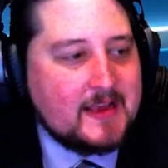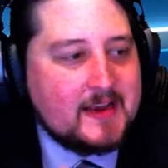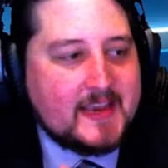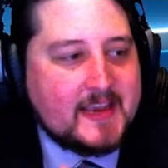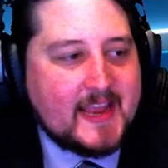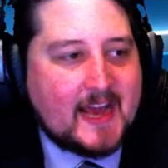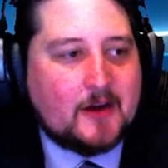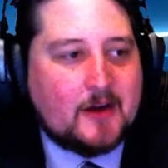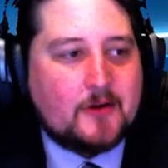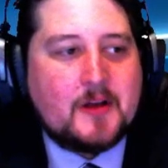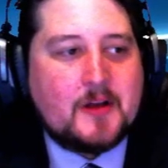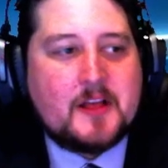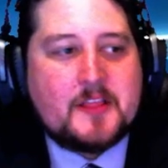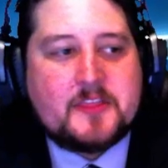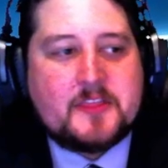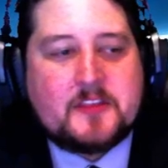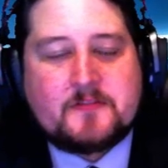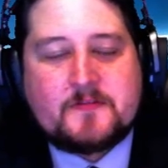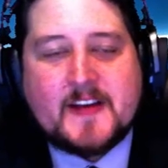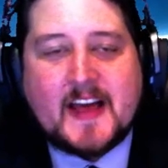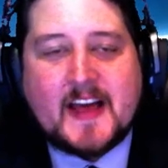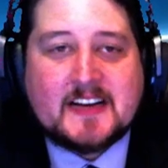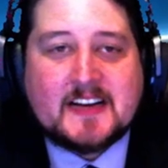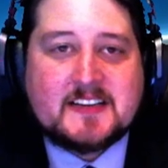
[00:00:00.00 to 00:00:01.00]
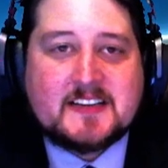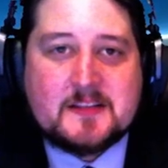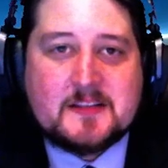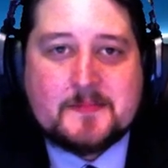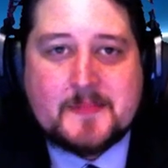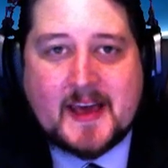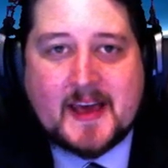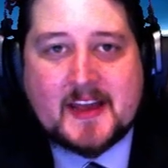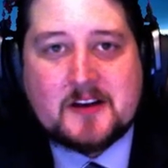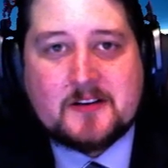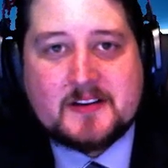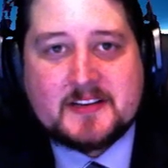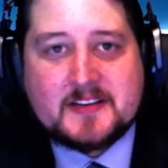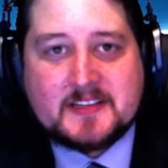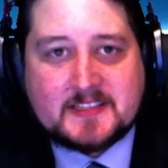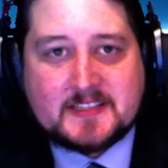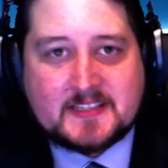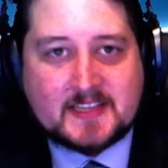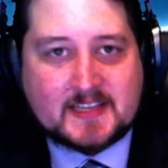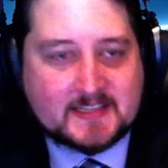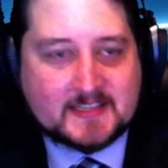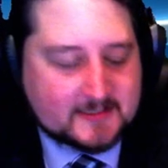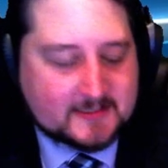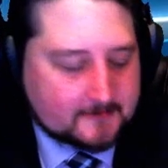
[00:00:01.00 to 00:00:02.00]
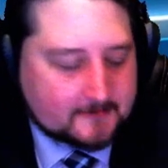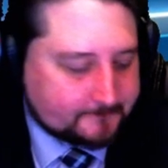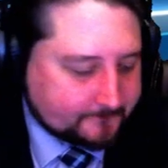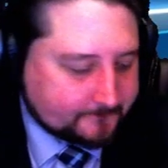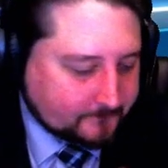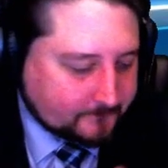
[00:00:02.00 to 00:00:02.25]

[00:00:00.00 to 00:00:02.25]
Now, the fact of the matter is this